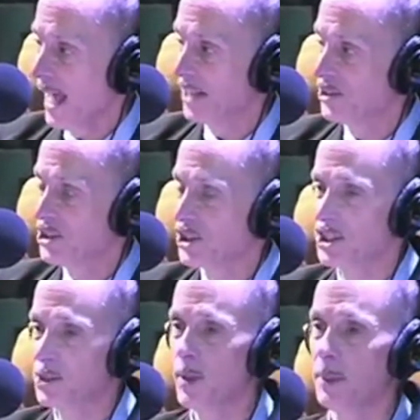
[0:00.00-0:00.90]
And she
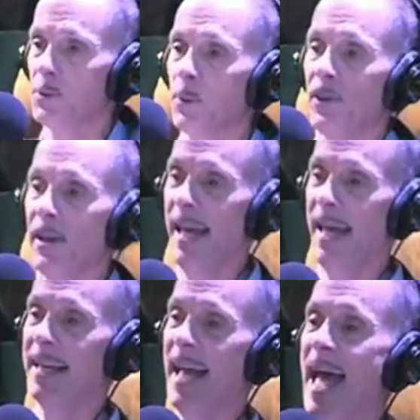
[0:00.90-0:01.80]
just swims with her head